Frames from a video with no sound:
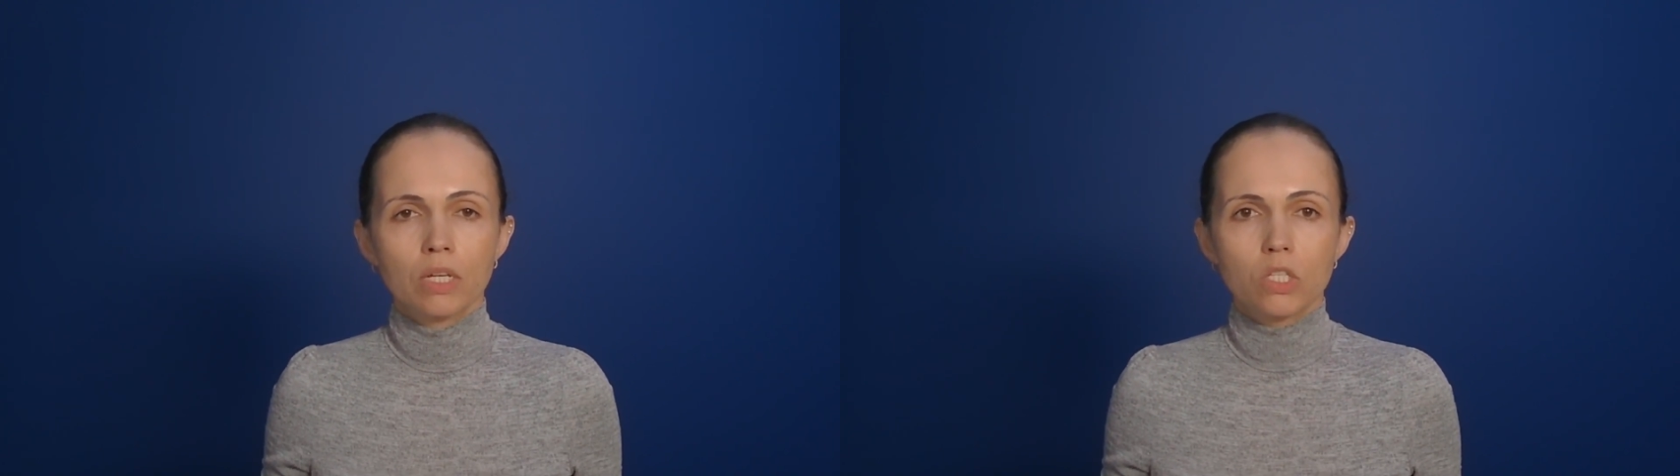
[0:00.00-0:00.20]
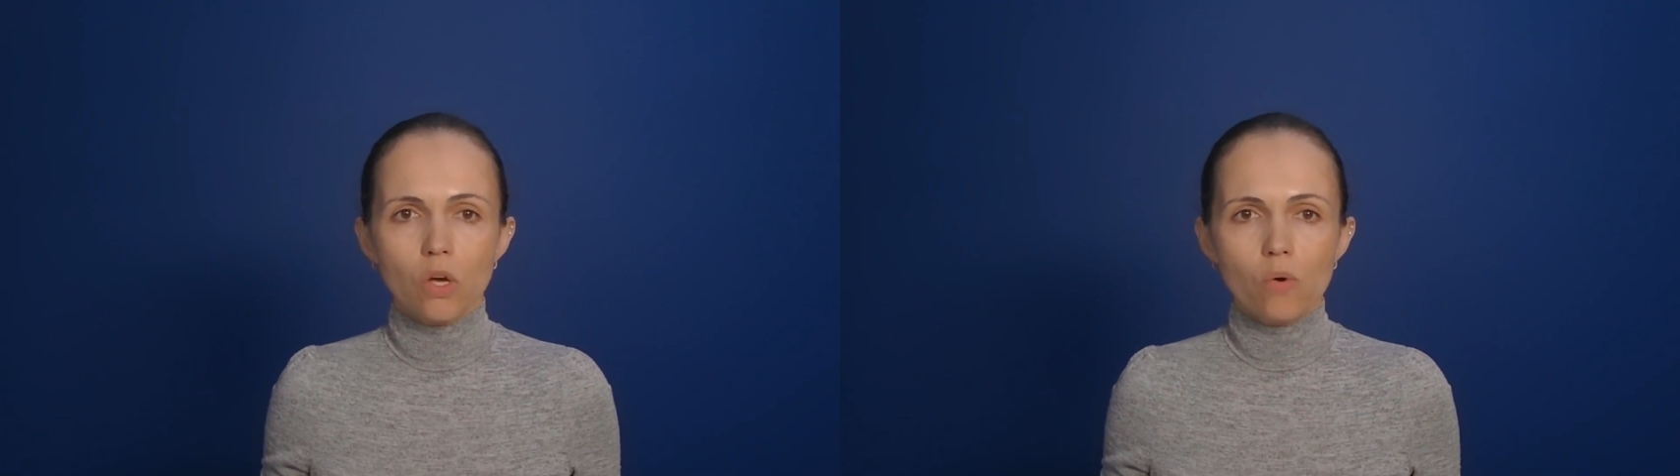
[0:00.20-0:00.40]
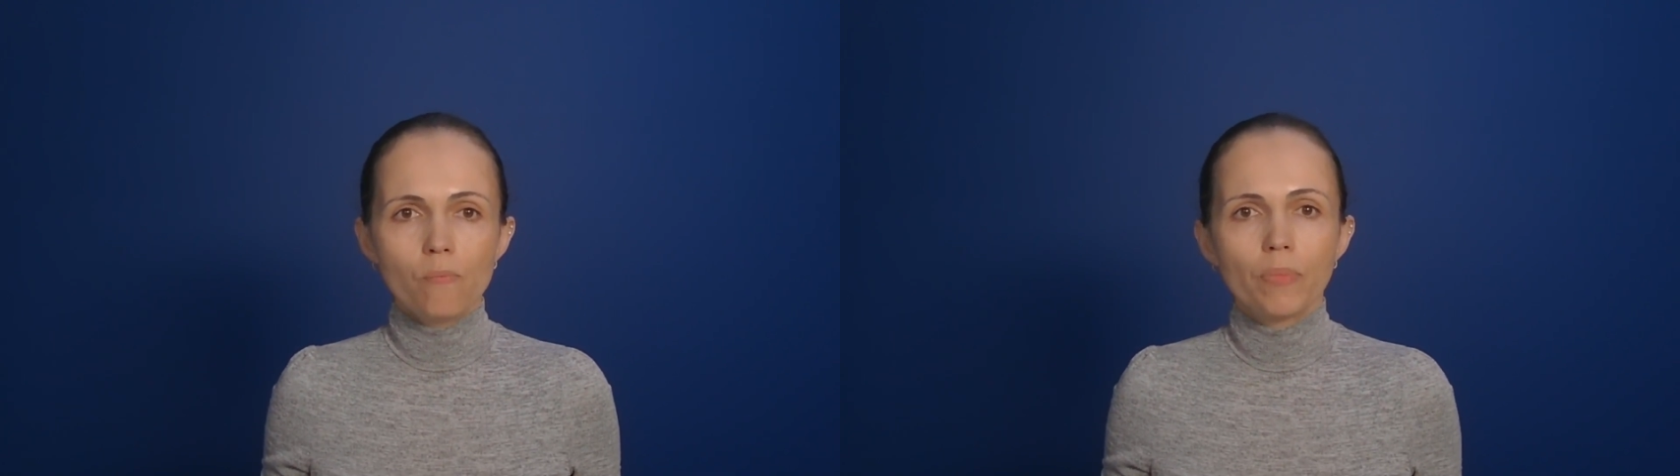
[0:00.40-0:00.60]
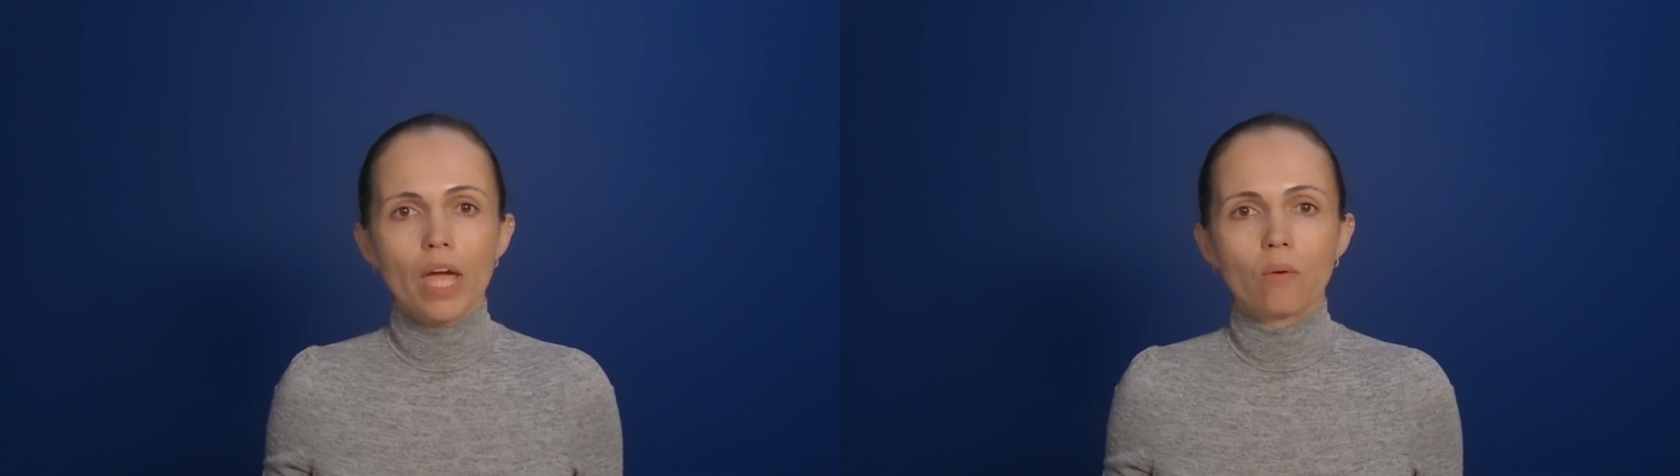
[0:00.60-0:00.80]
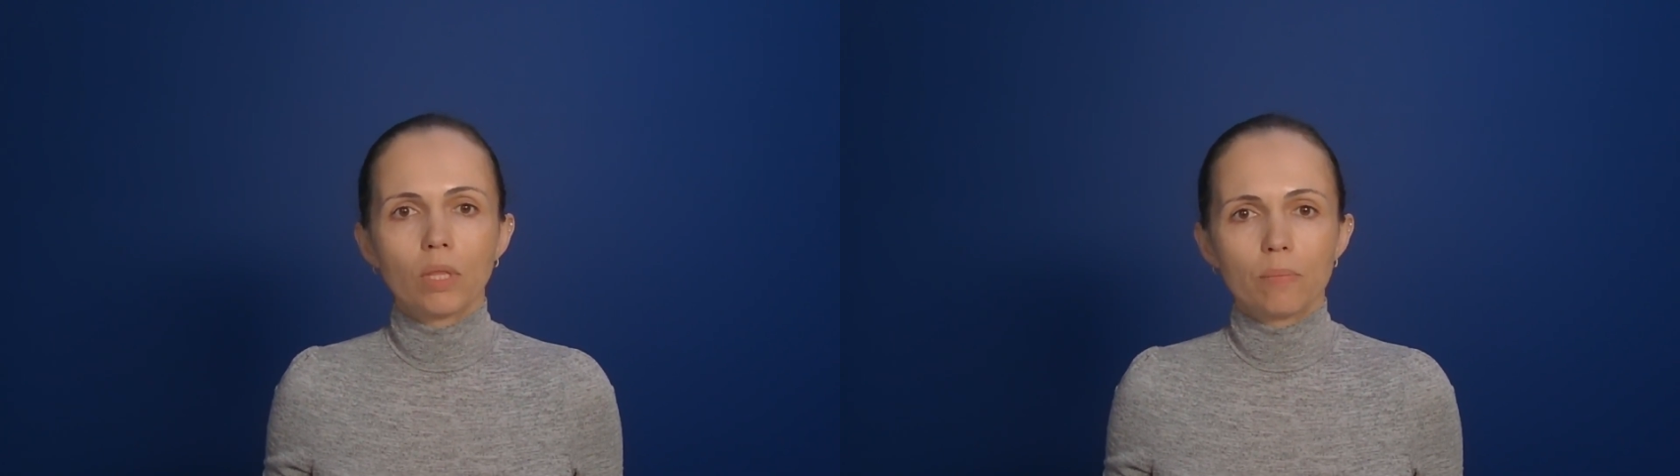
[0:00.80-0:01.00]
So,
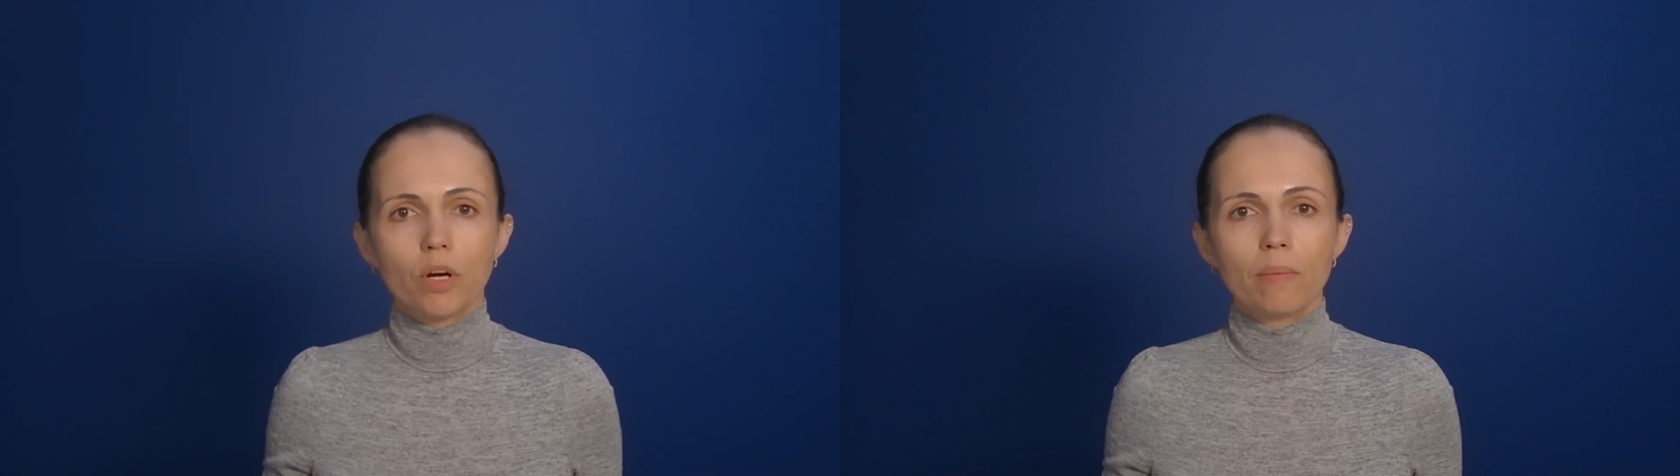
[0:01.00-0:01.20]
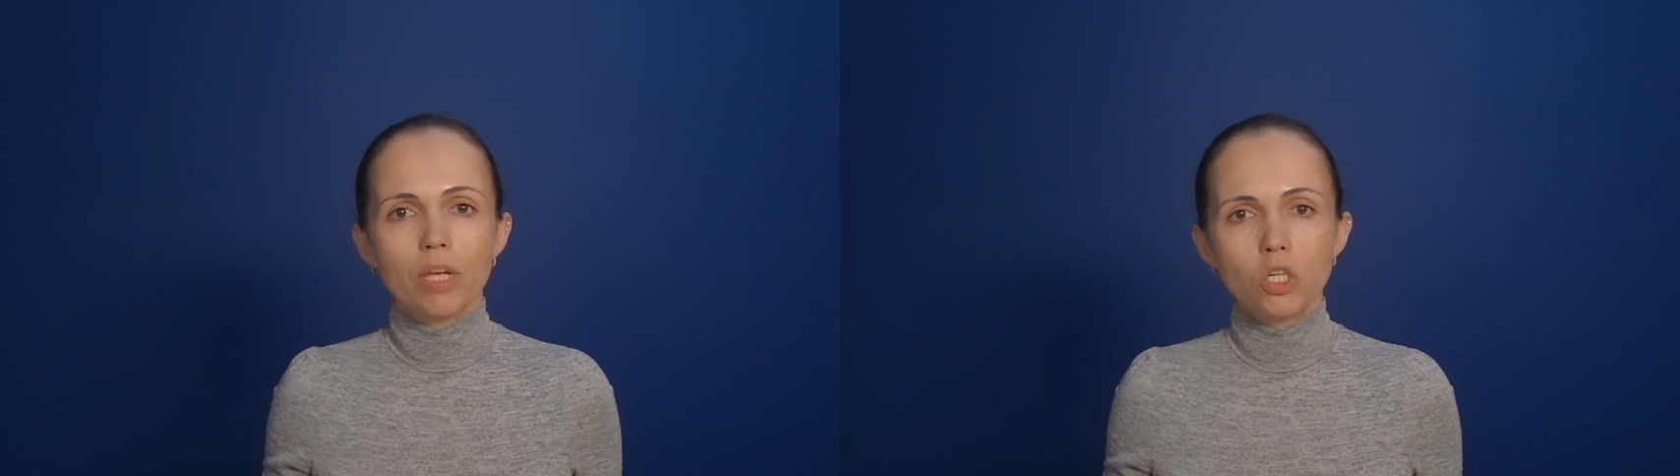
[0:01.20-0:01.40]
equilibrium